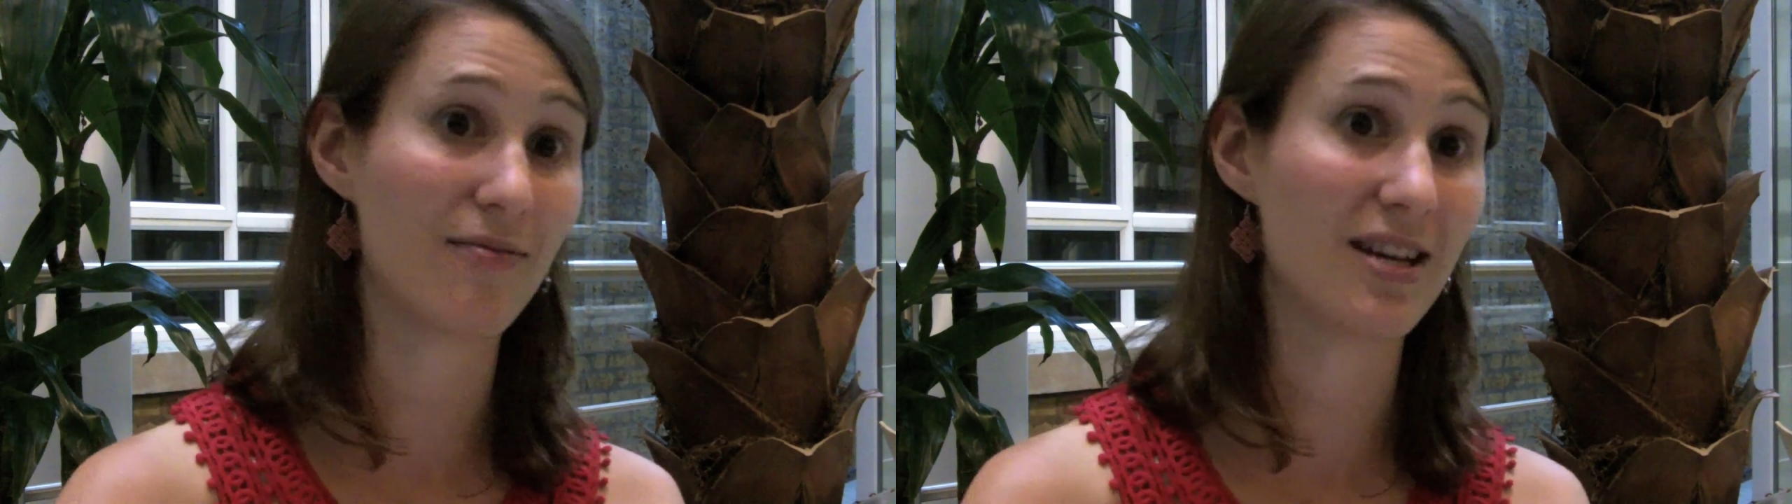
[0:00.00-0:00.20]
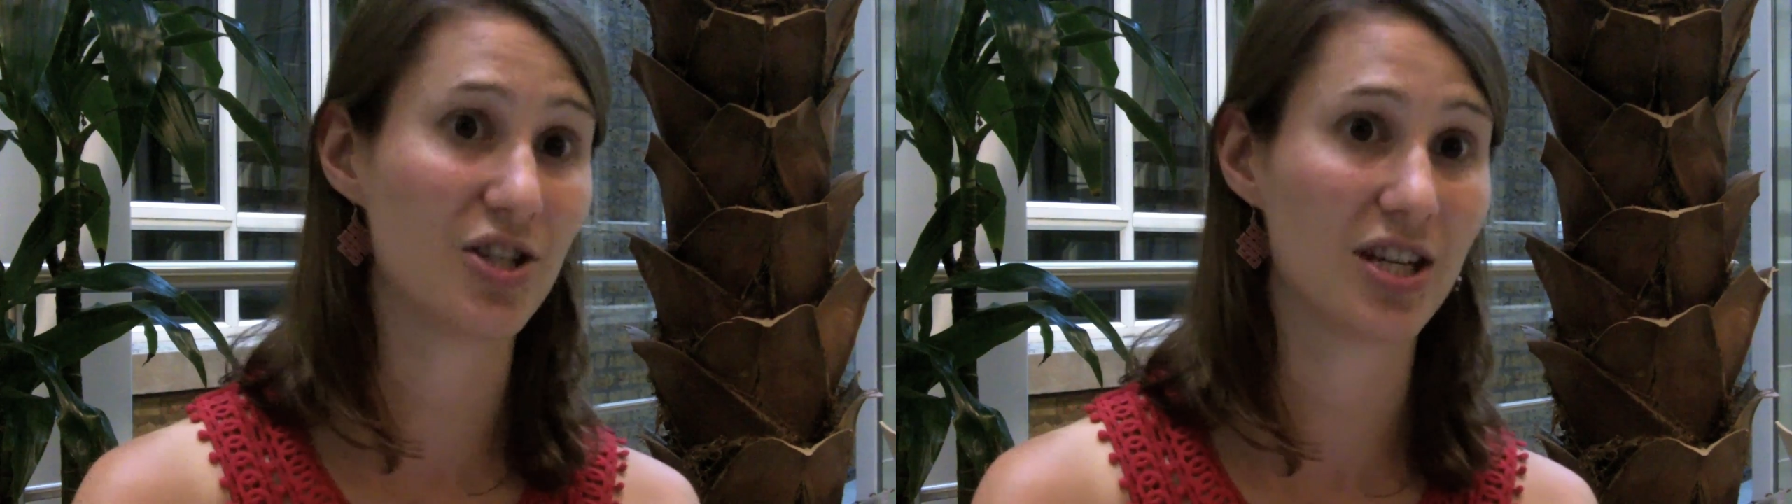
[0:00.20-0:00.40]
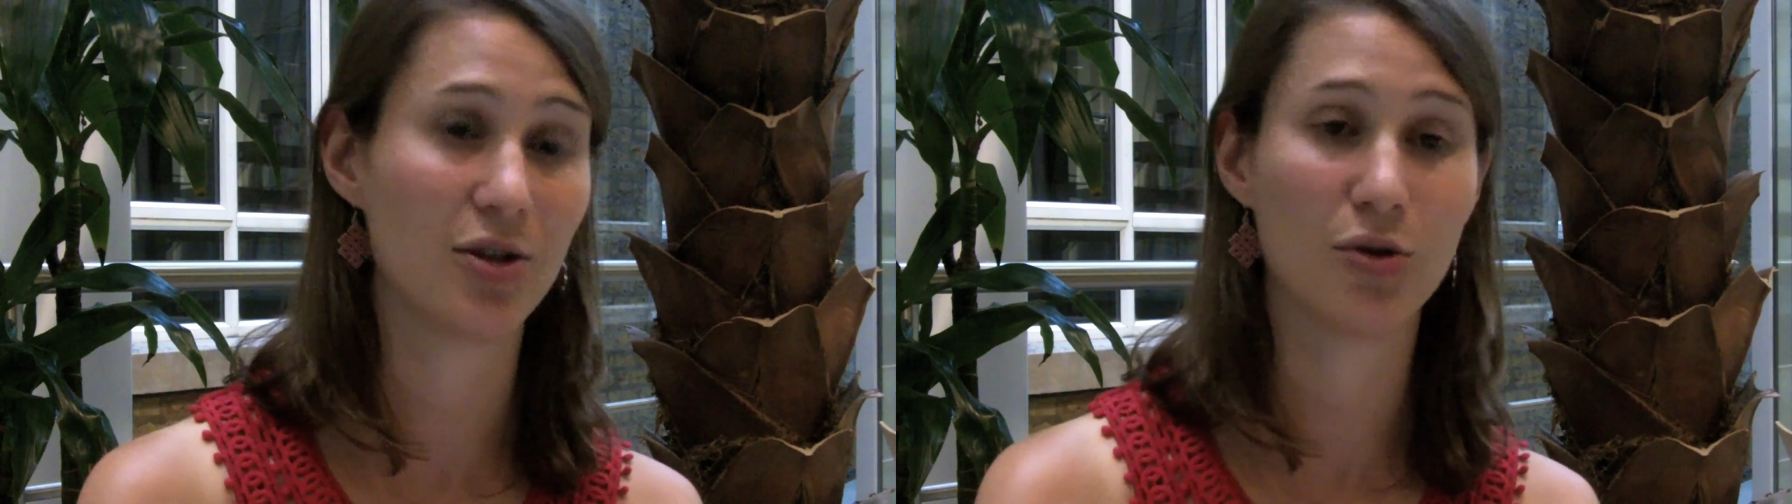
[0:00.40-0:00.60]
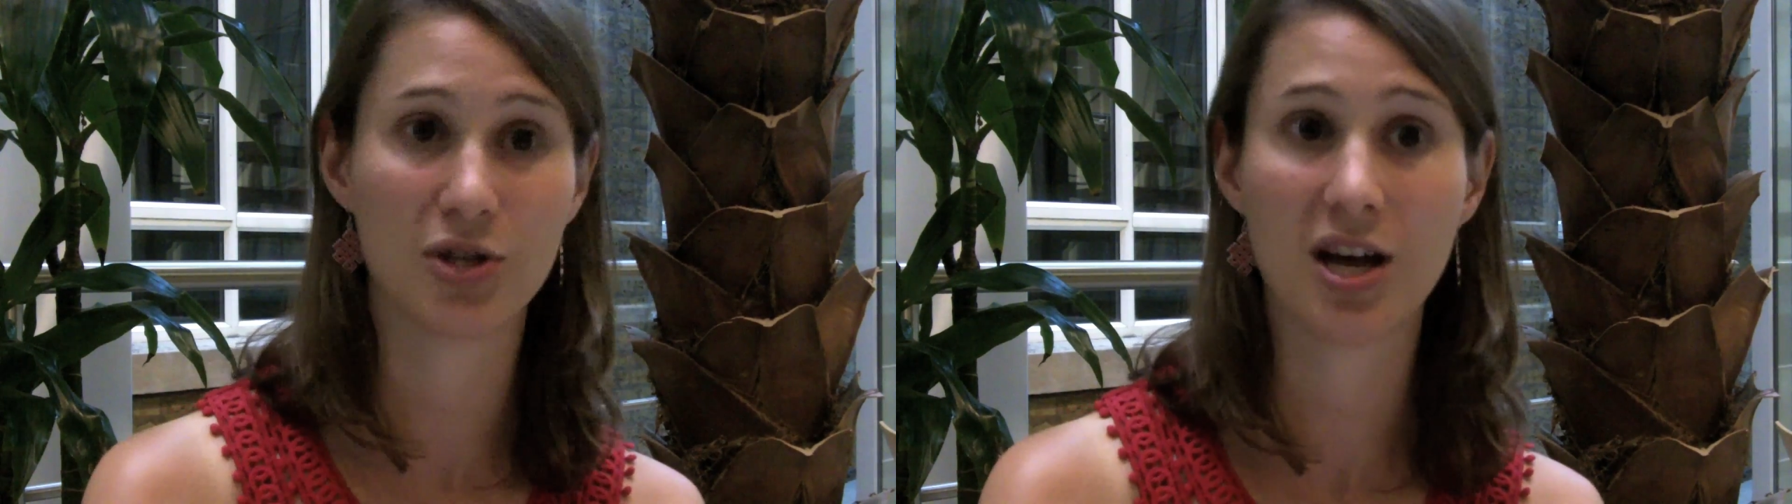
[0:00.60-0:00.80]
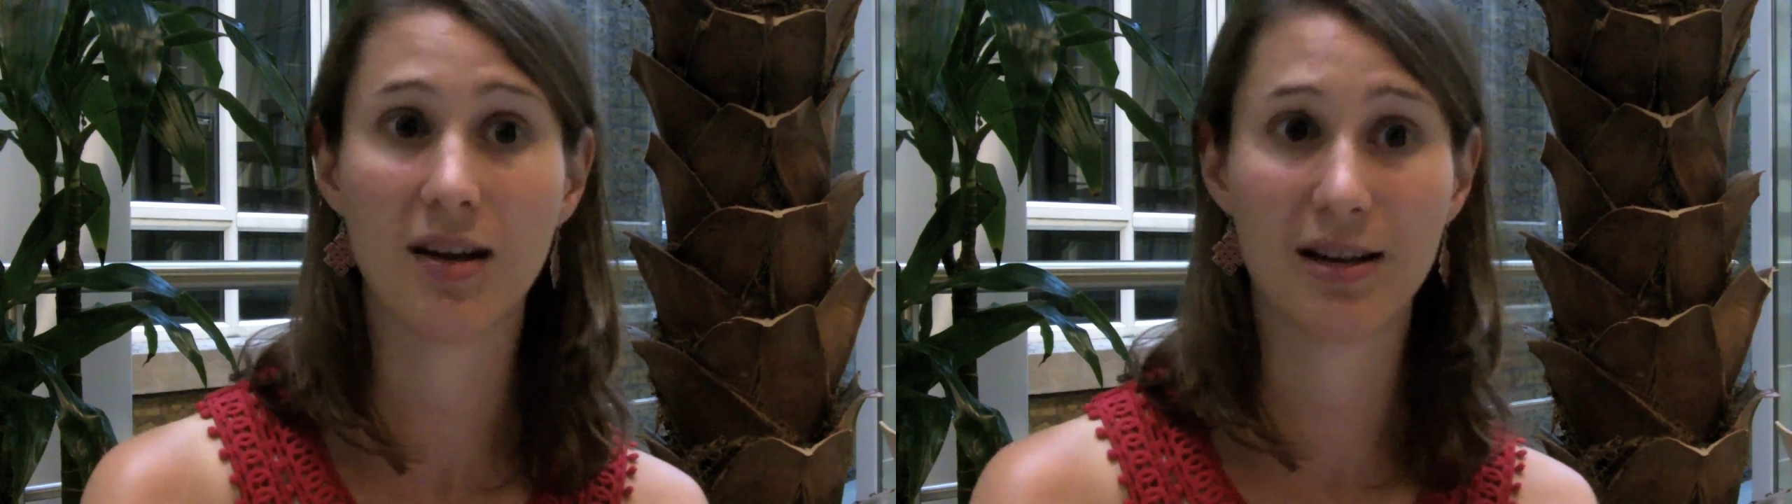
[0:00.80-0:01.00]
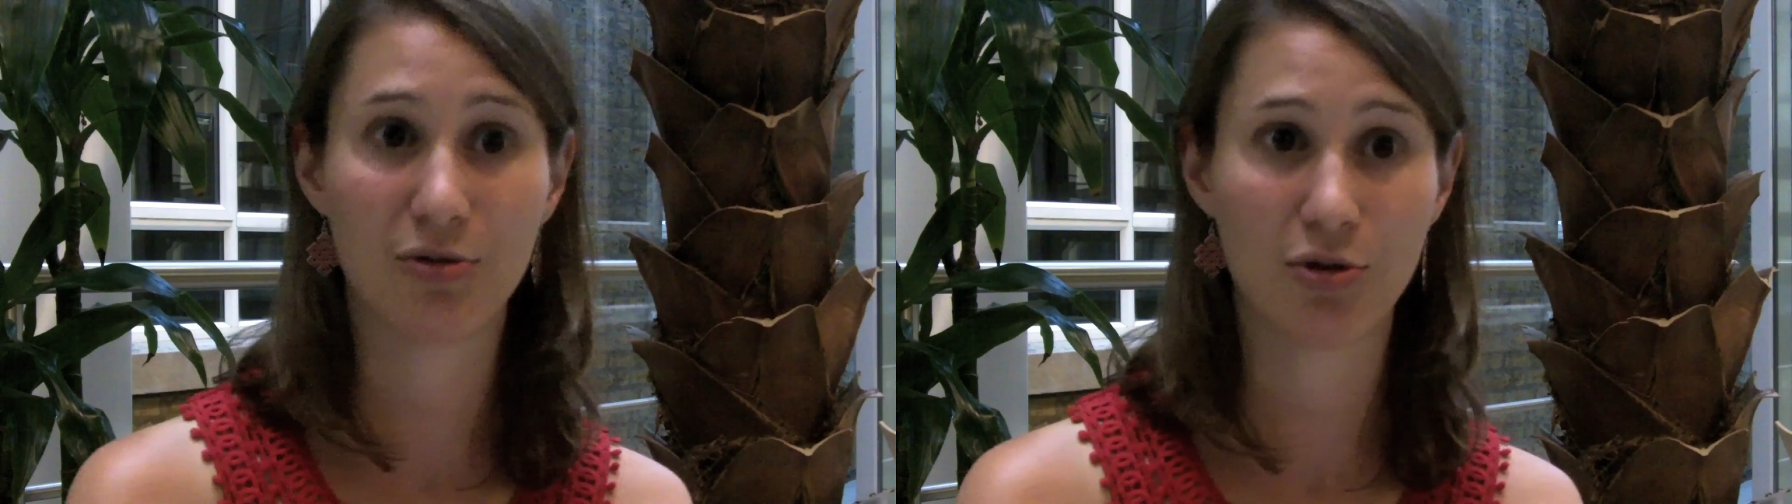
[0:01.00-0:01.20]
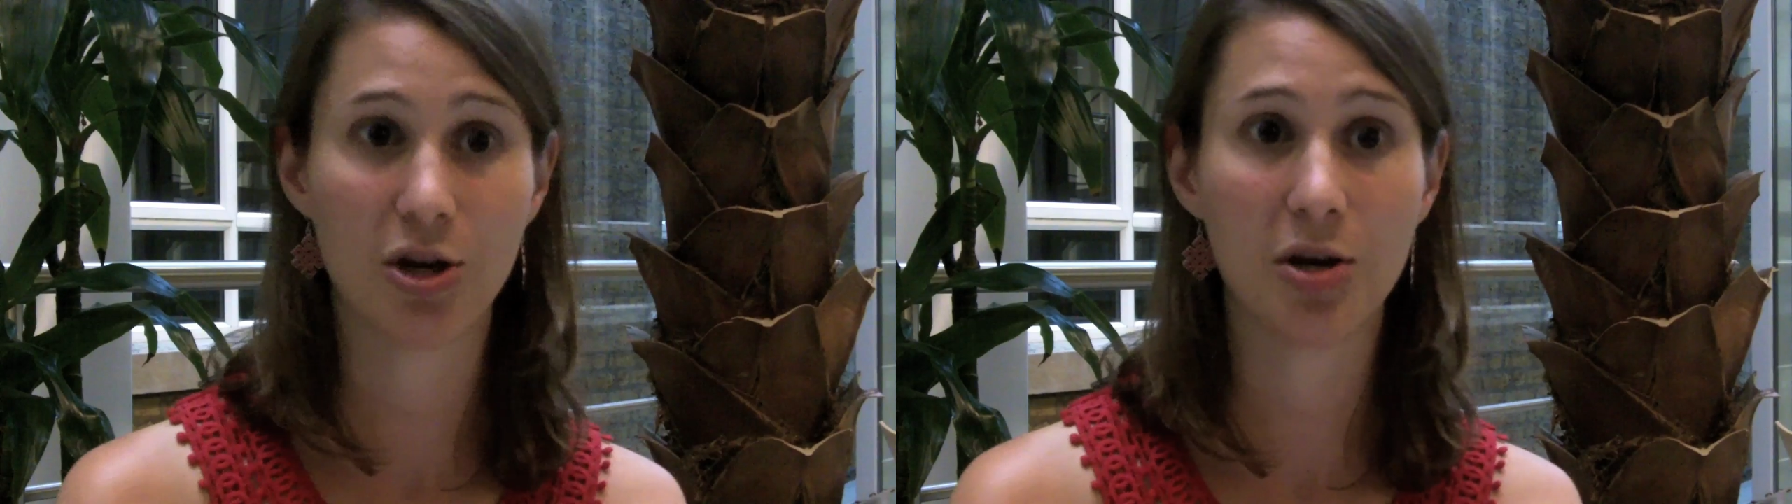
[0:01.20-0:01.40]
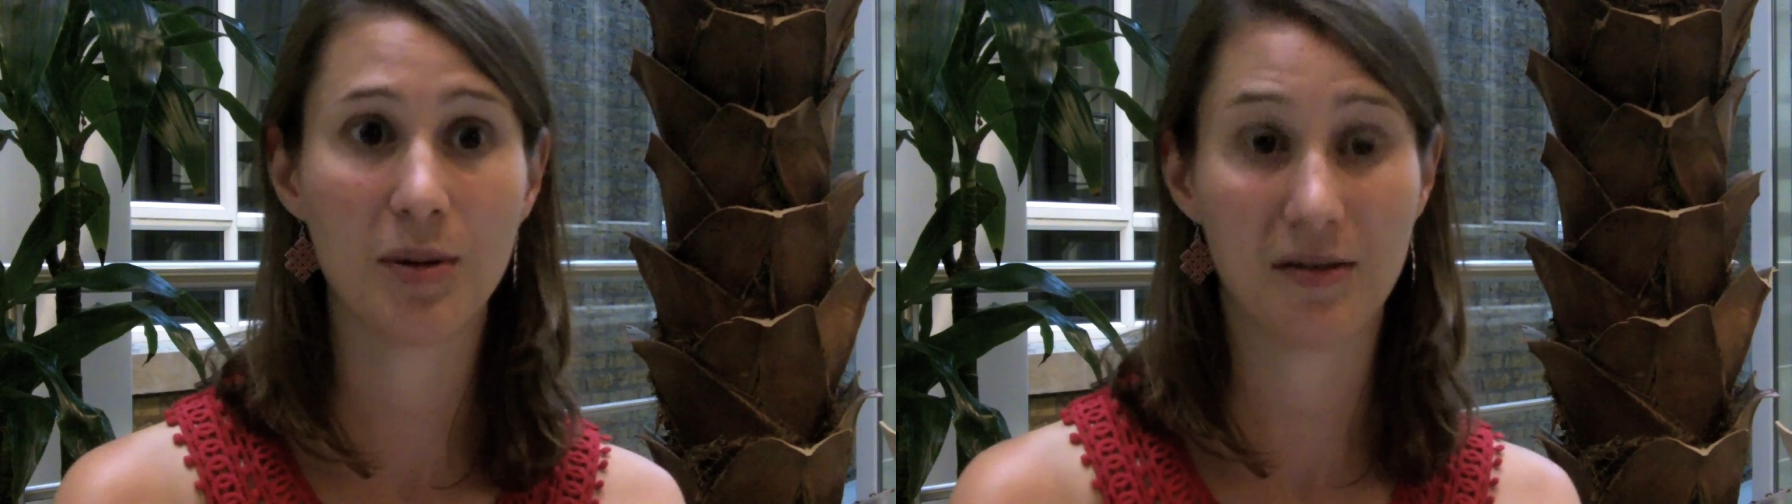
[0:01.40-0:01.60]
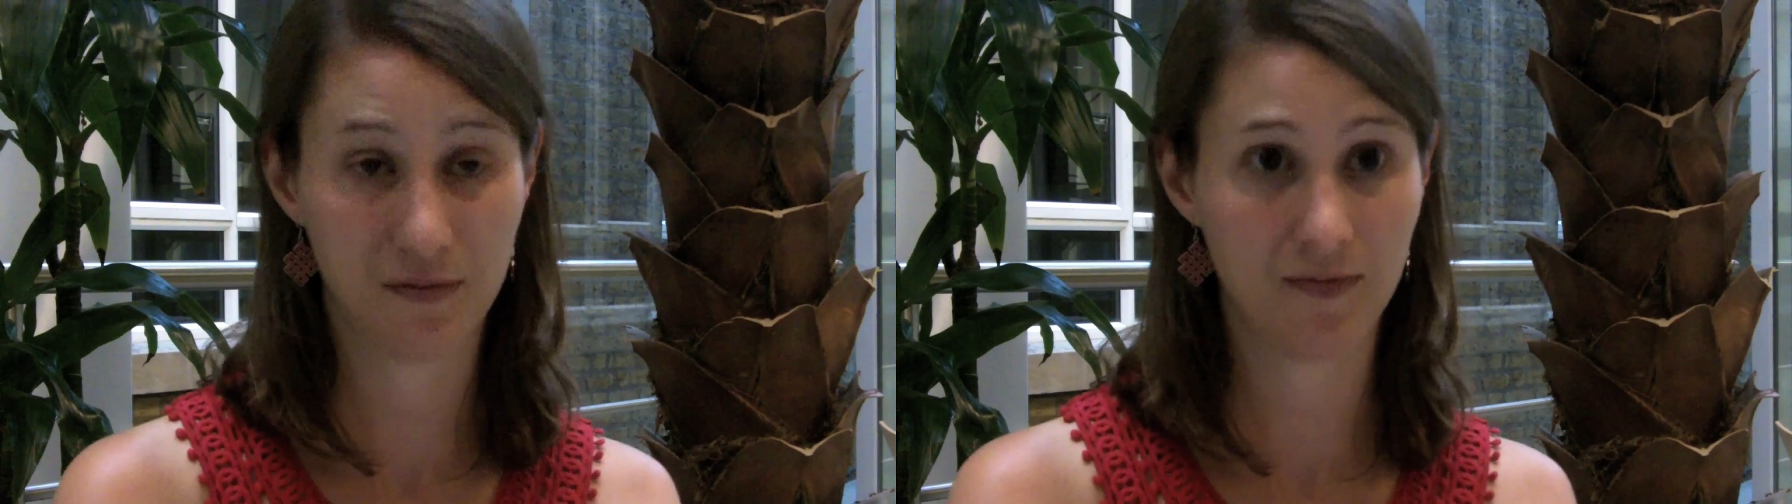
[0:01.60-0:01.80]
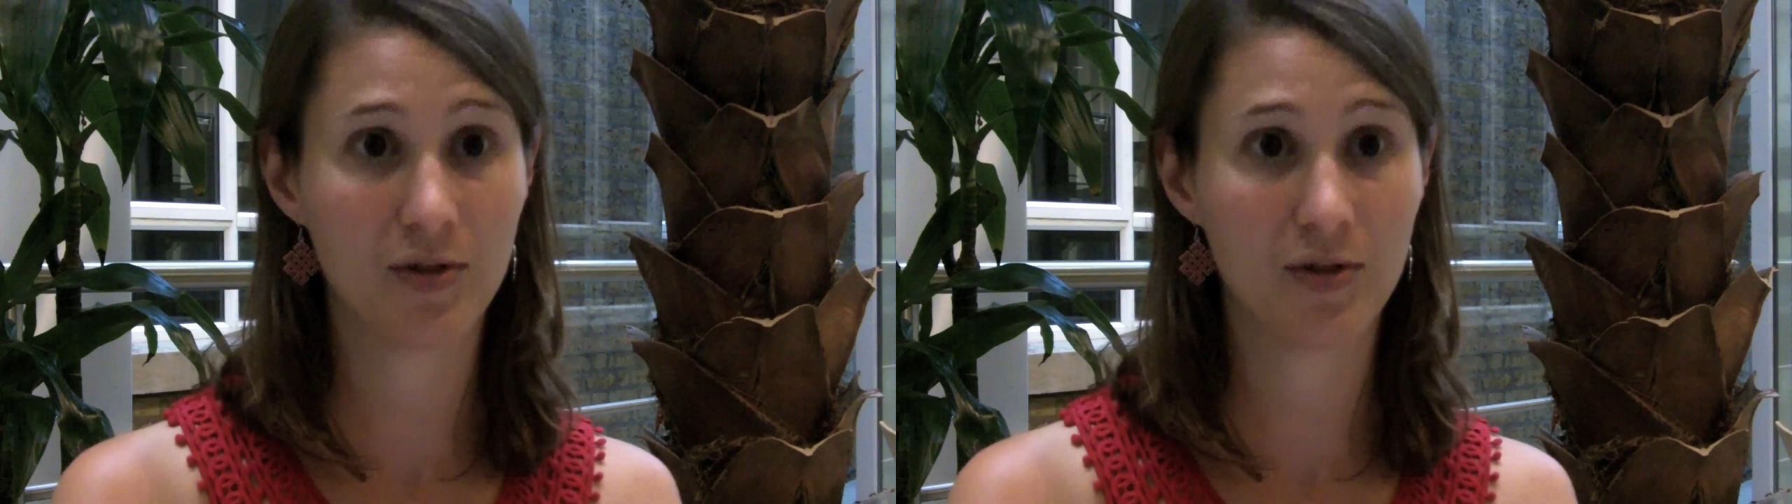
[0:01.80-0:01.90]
reaching your target group if